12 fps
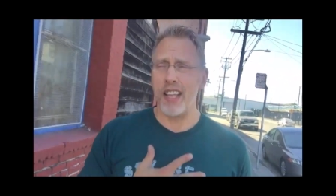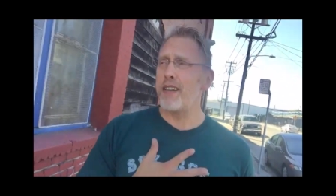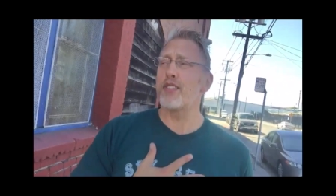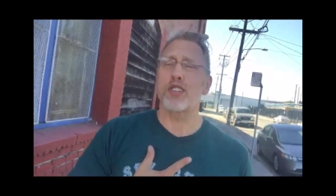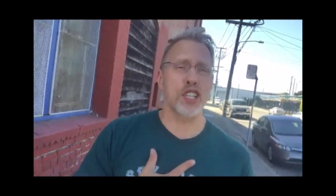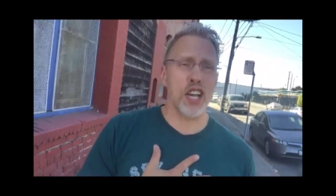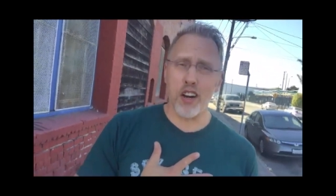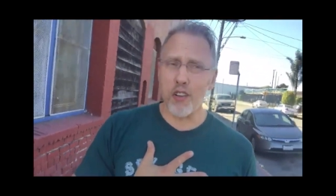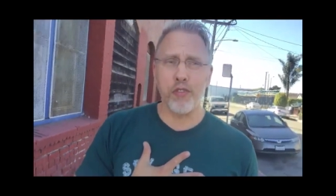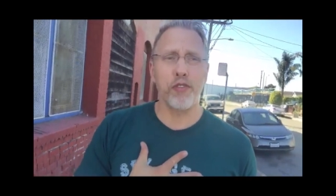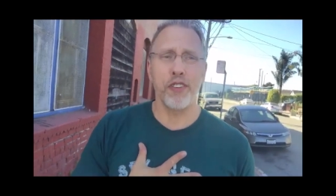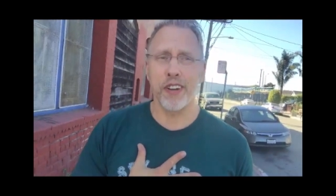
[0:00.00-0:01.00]
love
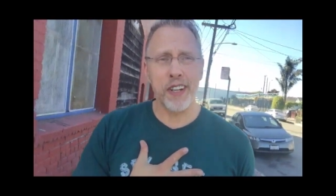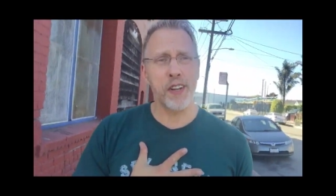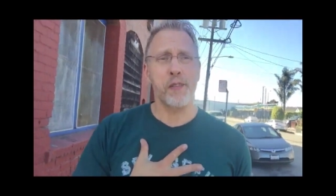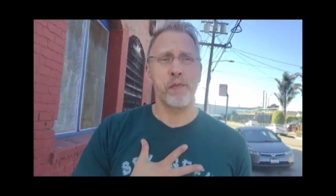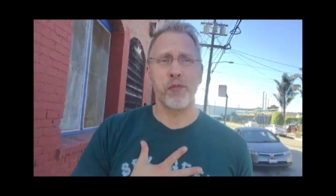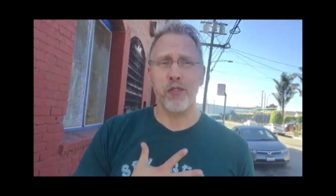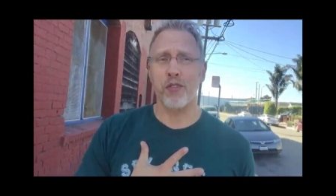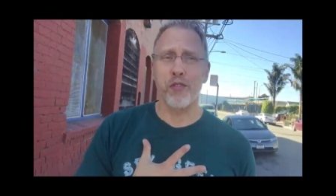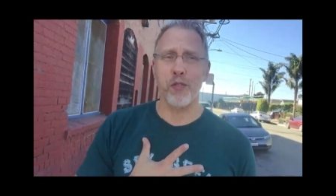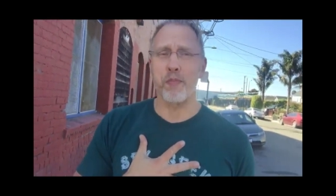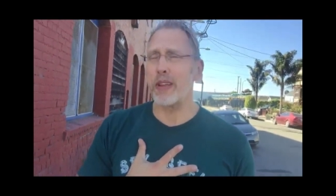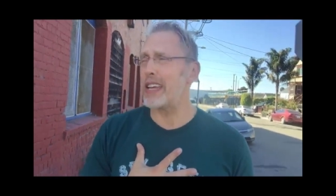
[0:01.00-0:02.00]
yourself
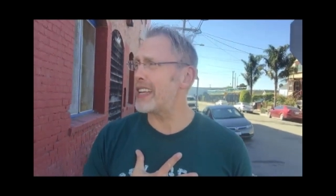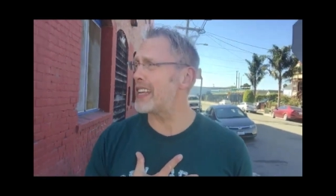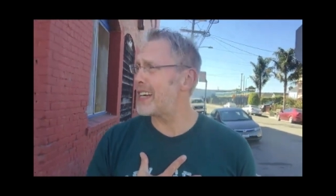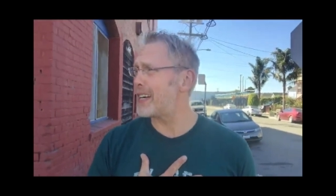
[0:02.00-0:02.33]
for being